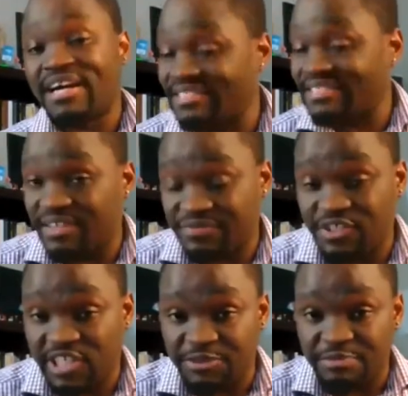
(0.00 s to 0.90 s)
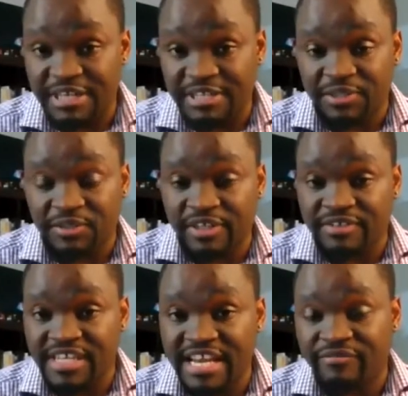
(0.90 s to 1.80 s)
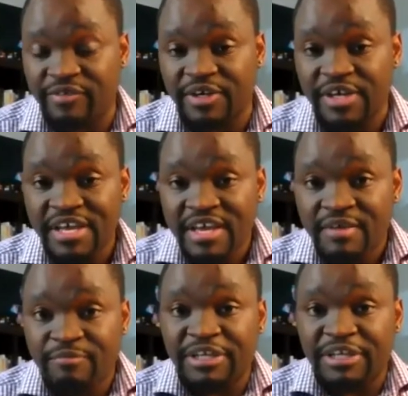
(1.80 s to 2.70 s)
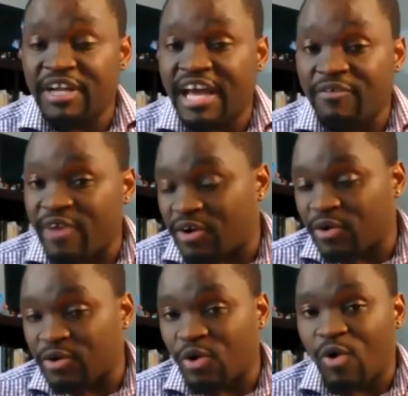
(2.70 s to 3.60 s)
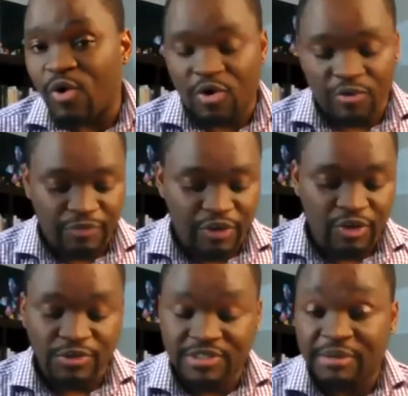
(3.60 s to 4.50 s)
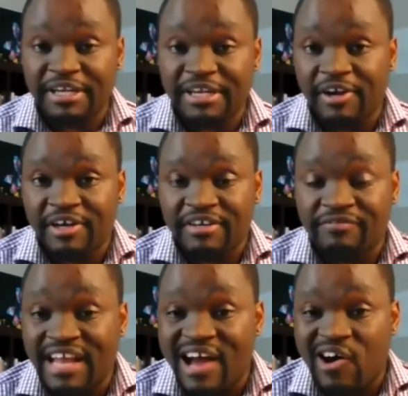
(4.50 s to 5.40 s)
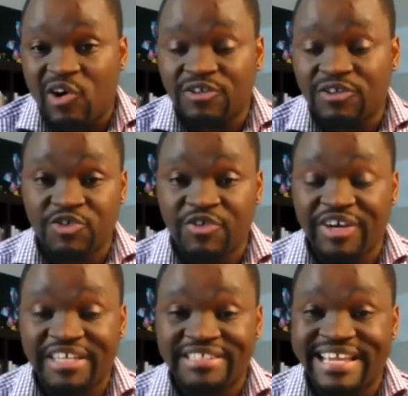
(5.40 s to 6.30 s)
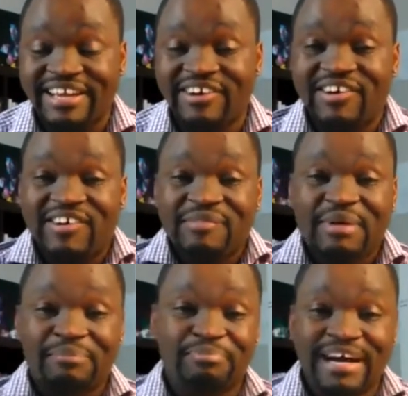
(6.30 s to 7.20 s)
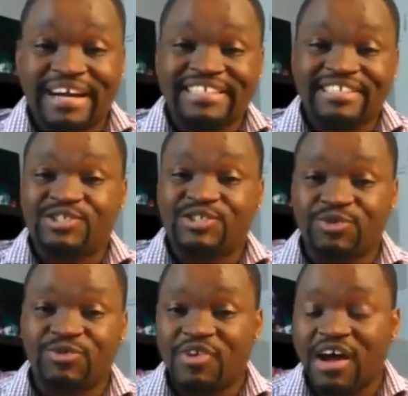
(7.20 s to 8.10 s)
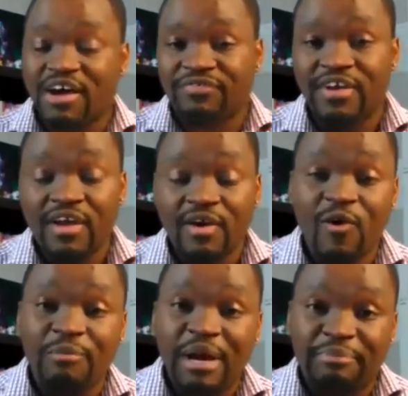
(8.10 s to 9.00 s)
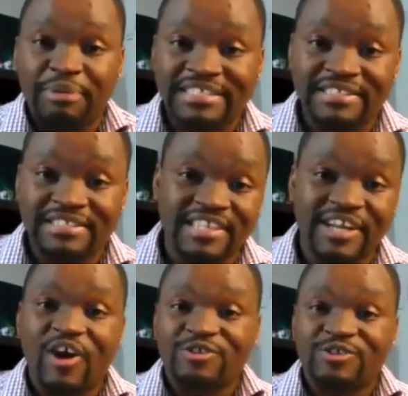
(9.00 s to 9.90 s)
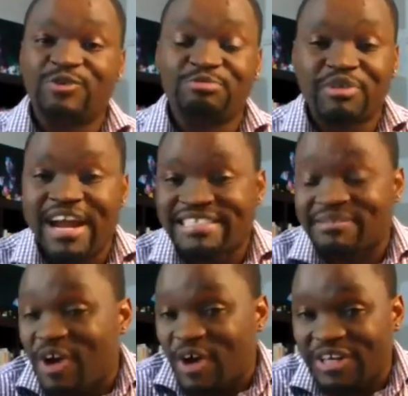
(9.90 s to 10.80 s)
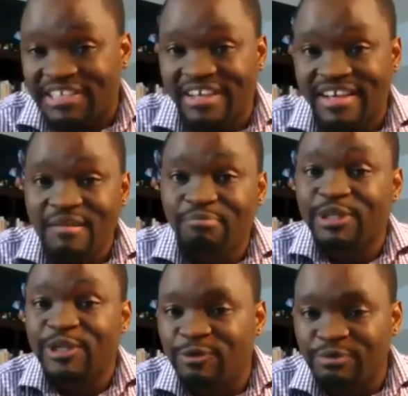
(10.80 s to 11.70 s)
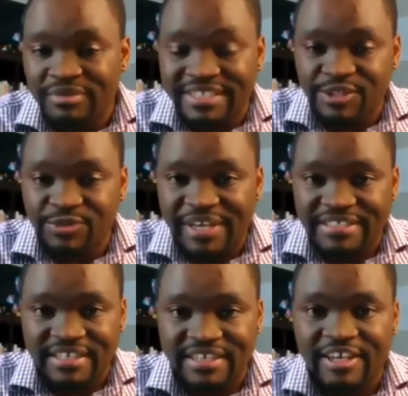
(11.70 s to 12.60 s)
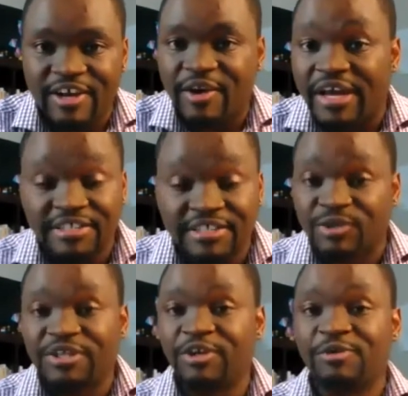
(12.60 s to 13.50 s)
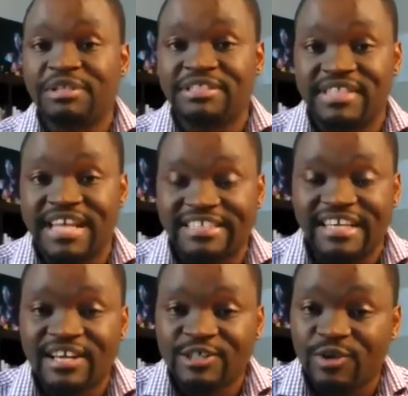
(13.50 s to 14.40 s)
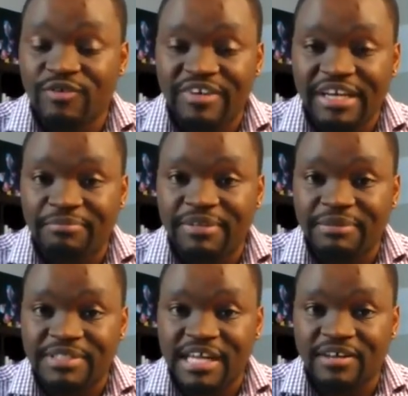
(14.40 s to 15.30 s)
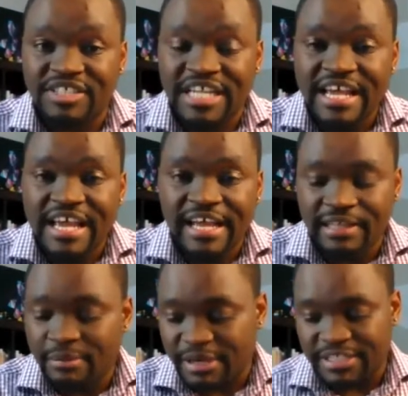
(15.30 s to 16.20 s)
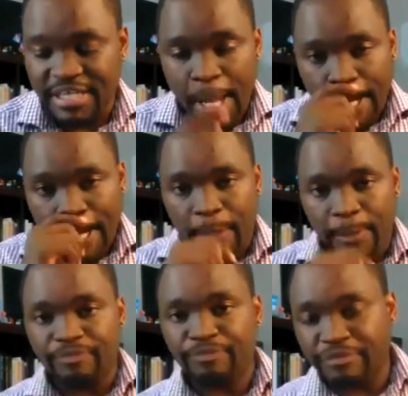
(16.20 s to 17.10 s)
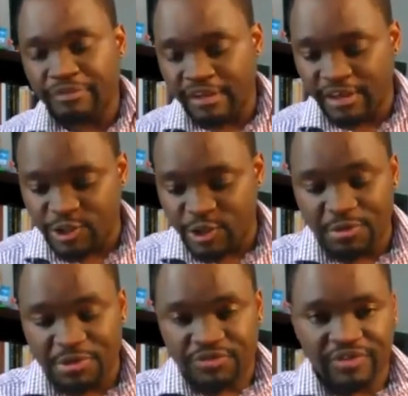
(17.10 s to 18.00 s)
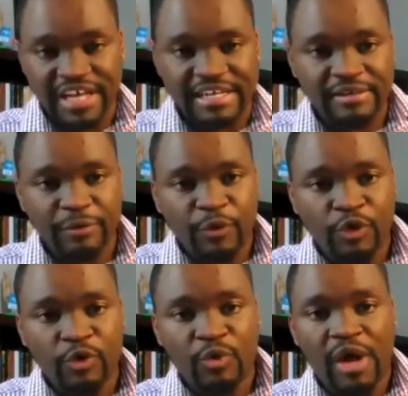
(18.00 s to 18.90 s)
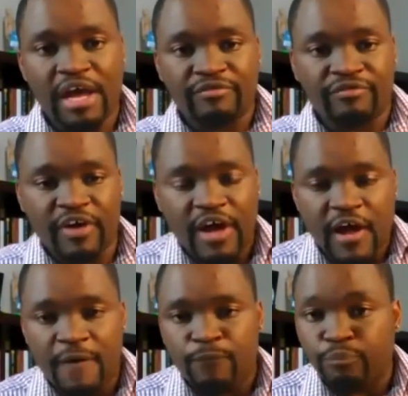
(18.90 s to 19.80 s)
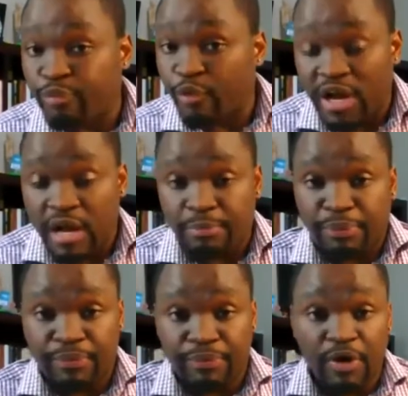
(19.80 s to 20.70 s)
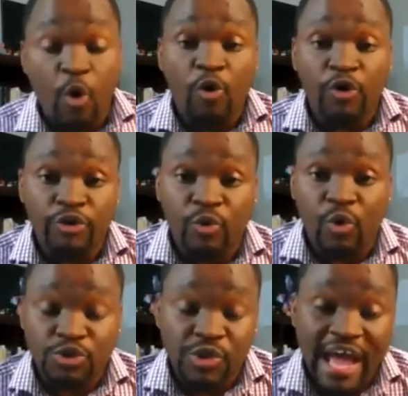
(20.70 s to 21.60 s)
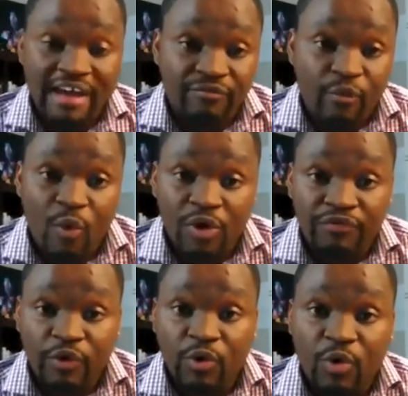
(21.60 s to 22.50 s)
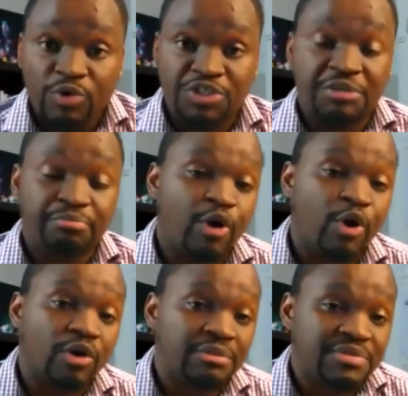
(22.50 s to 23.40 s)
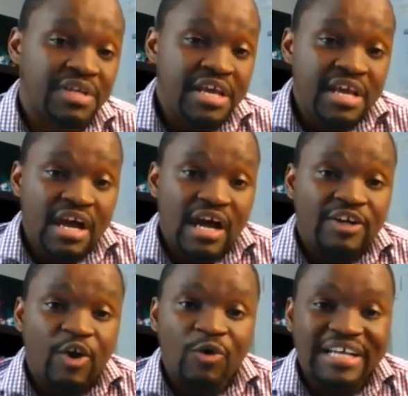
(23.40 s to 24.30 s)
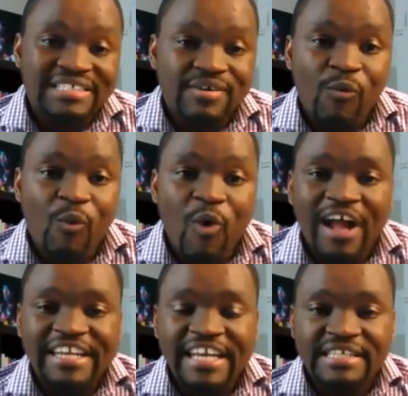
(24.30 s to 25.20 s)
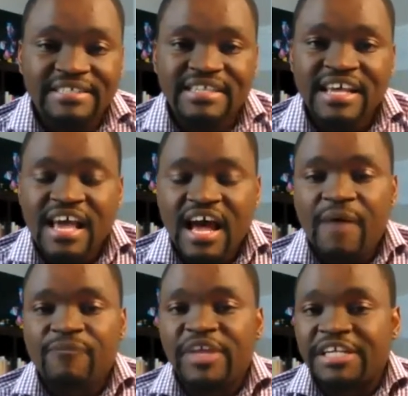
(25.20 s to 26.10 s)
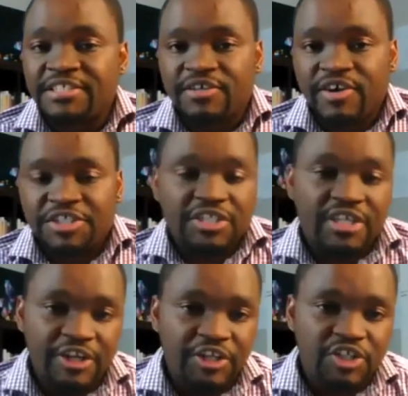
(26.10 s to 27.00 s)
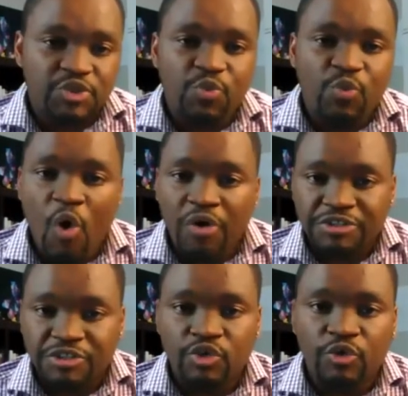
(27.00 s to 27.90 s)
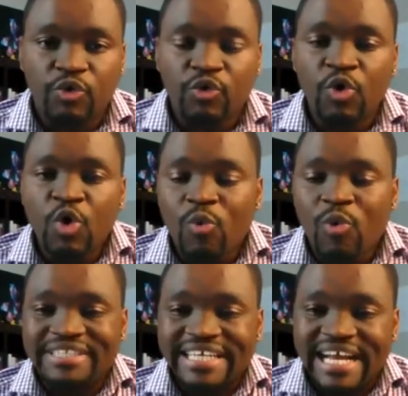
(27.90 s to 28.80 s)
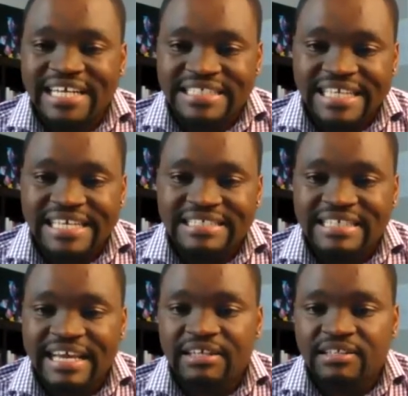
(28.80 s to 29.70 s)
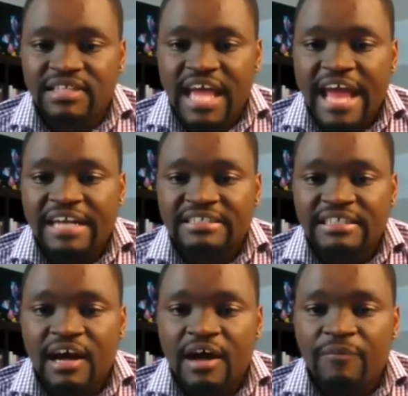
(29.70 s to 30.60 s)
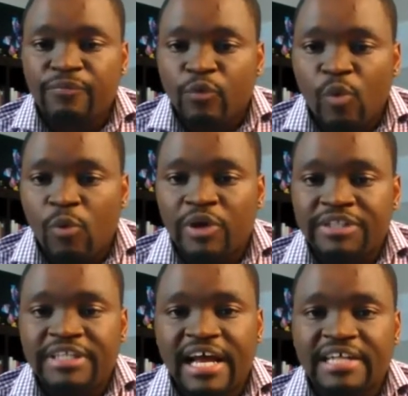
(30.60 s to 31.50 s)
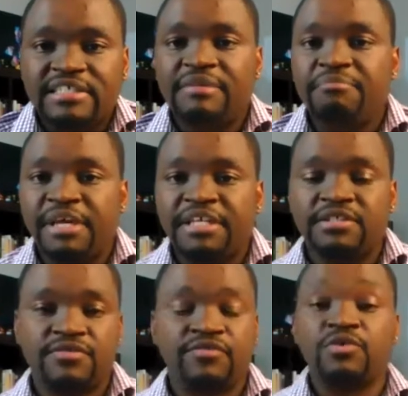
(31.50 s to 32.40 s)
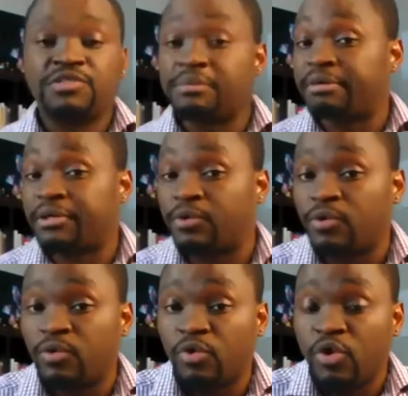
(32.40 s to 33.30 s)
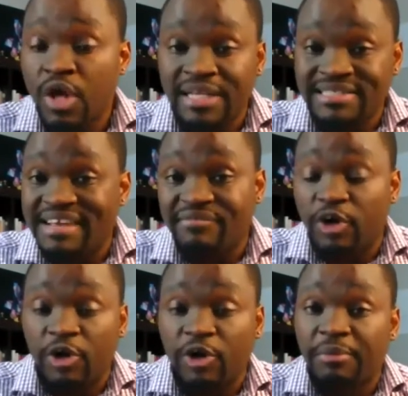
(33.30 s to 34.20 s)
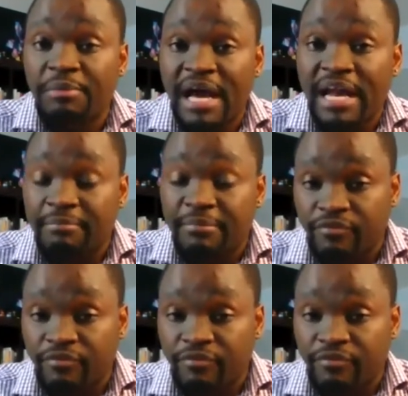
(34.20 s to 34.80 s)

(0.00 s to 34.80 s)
are self-judgmental. There's never been a record or you know somebody heard a flower or tree saying oh my bark is too rough or my petals yeah, are not too exactly. bright i'm not going to bloom this winter you know and it's only humans that sort of nip themselves in the bud now thank you so much for that you have um, brought up or you also have one of your coaching programs uh, known as the oneness um, integration can you just walk us through what that actually entails mm-hmm. and um, what what that actually means for somebody who has never heard about it before.